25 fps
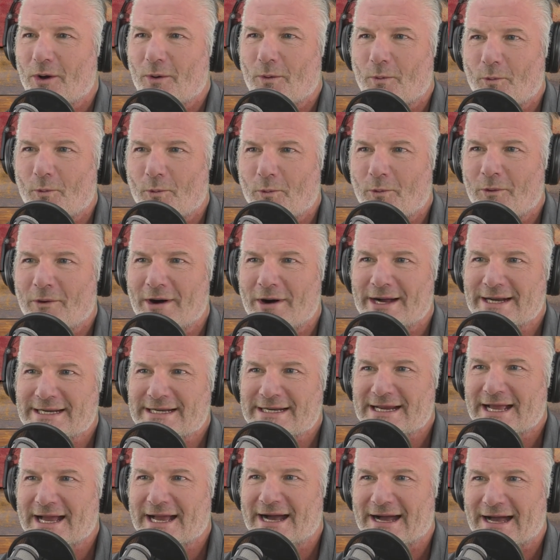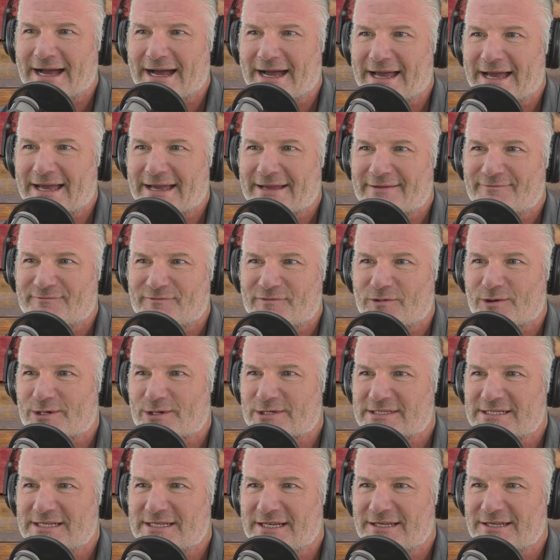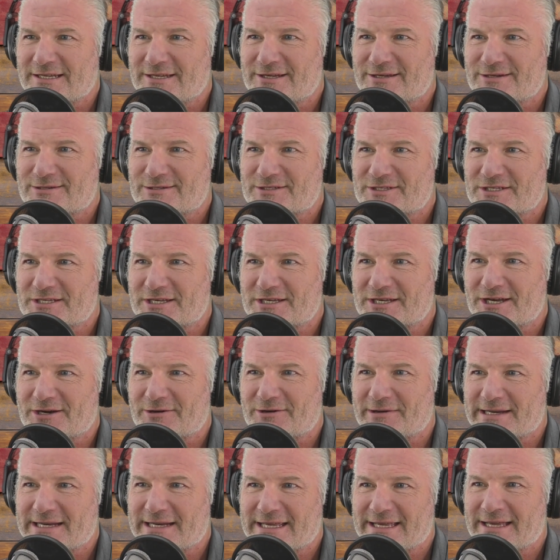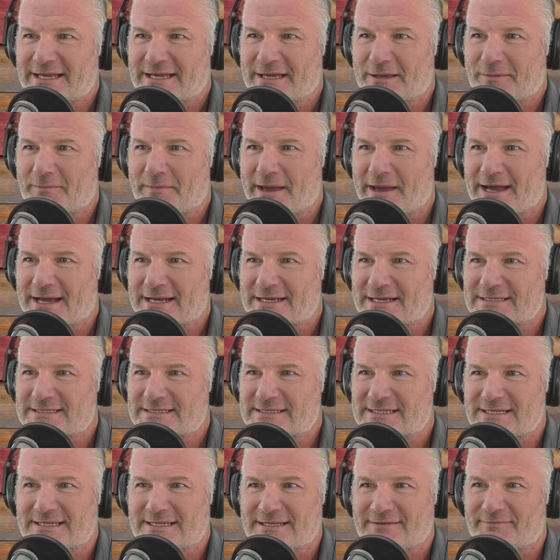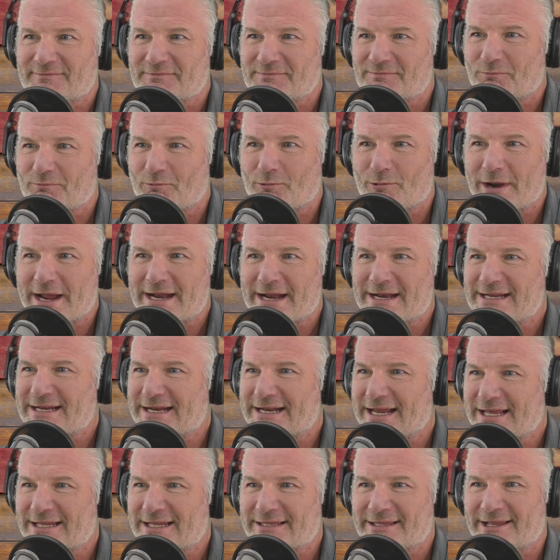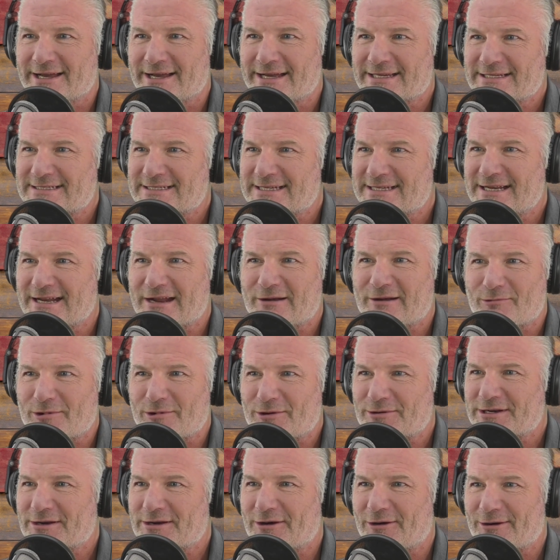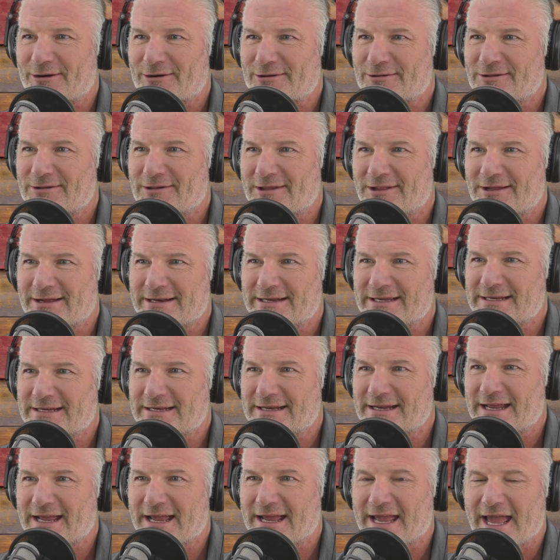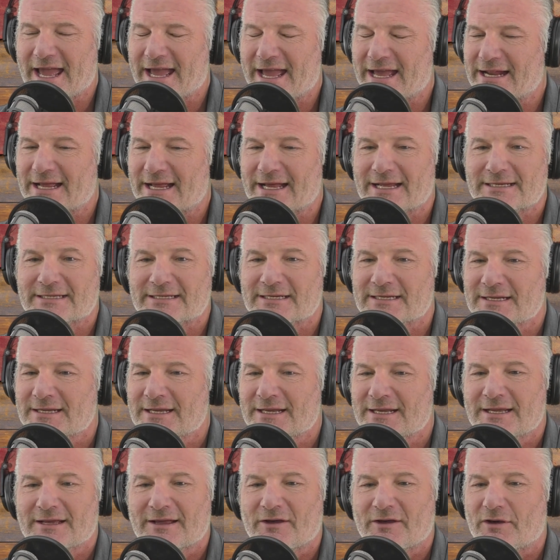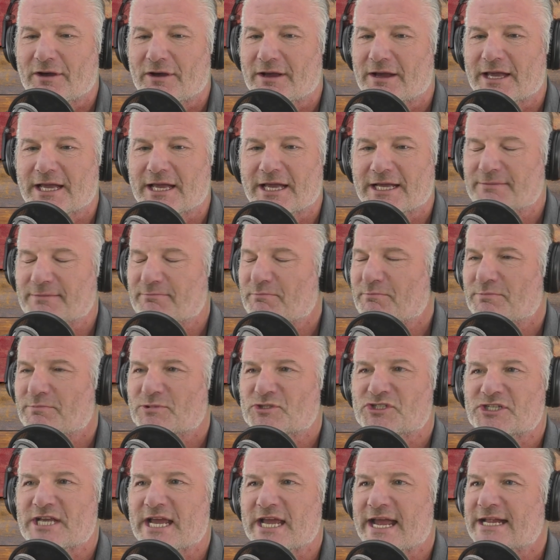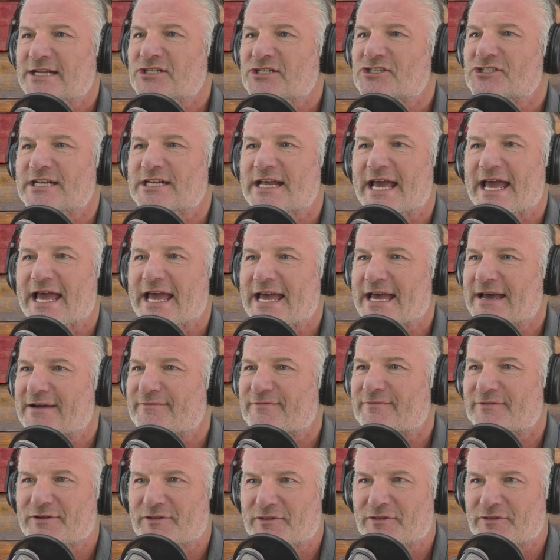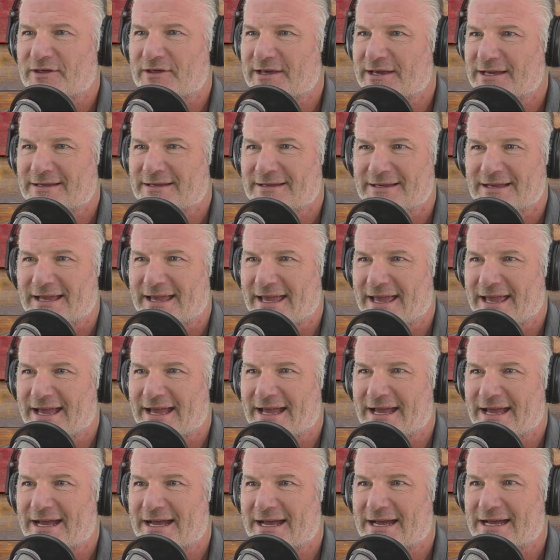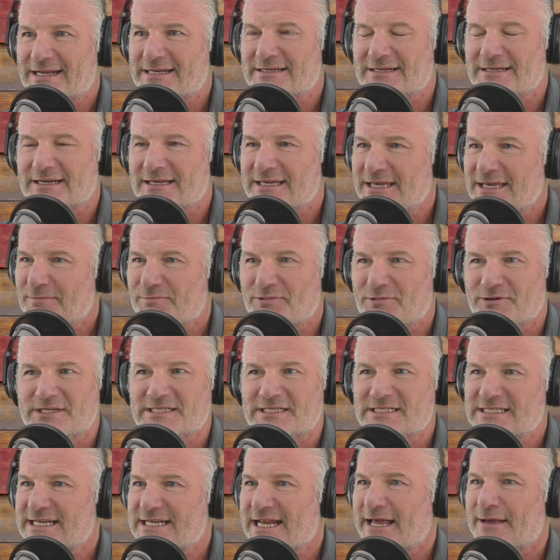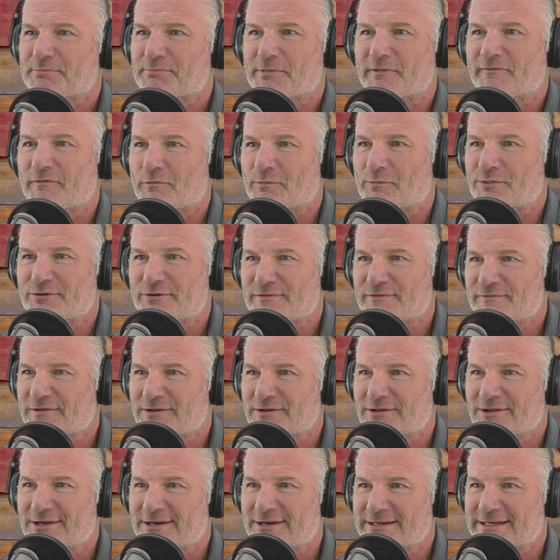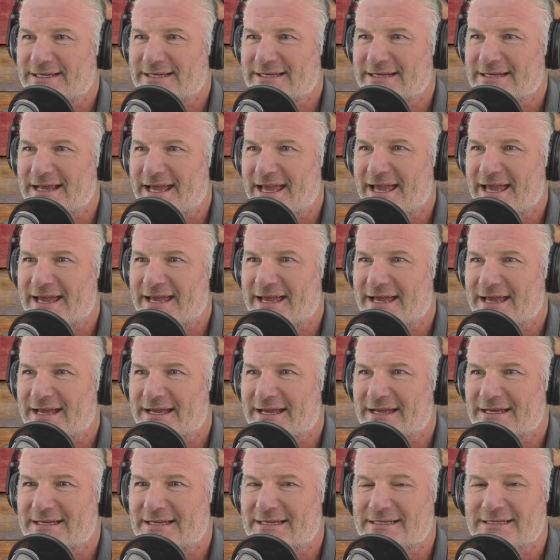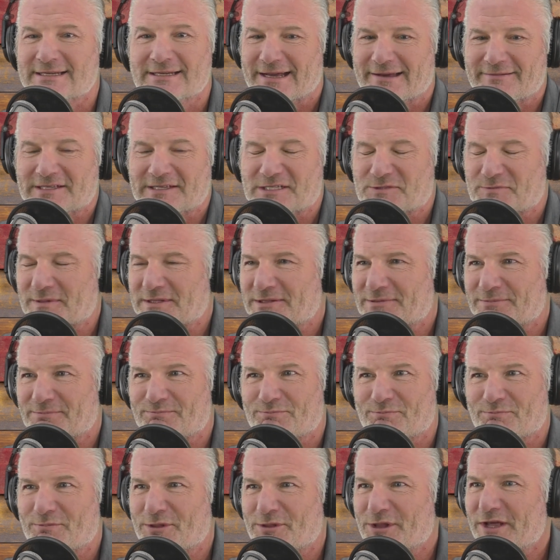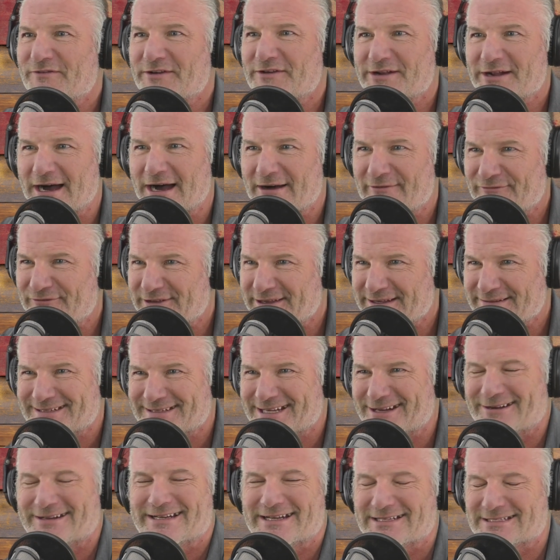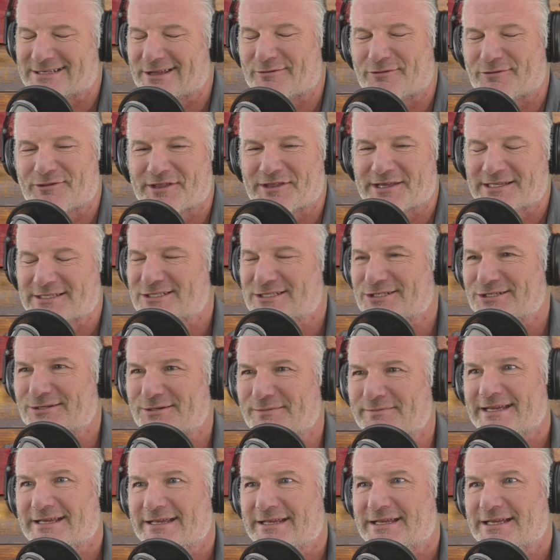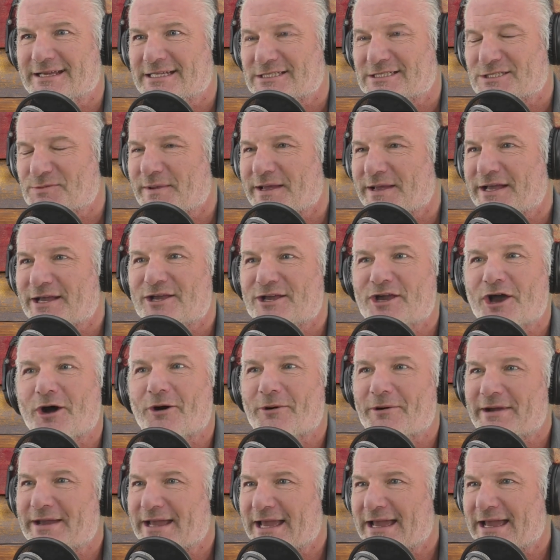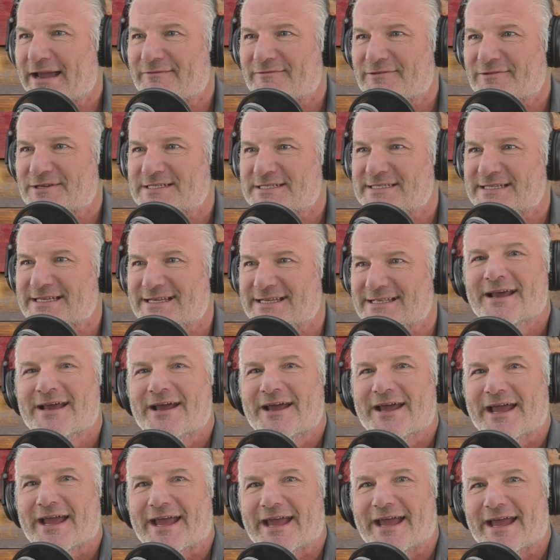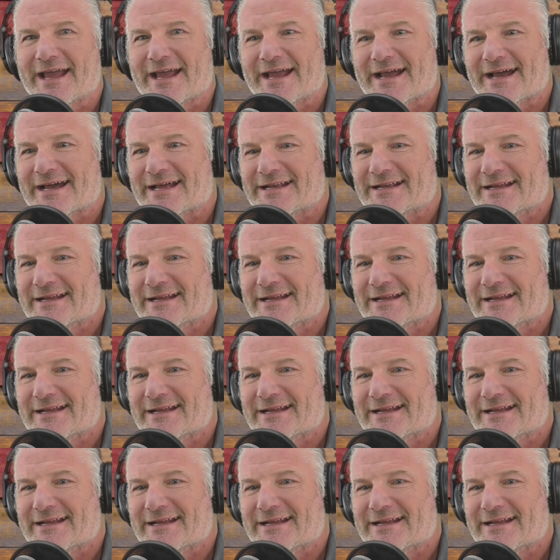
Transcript: one guy 14 years ago at Inc. magazine read it and liked it and wrote an article on it. And it changed everything. And he put his stamp of approval on it, and he's been living off it. He does other things too, but it's been going ever since. And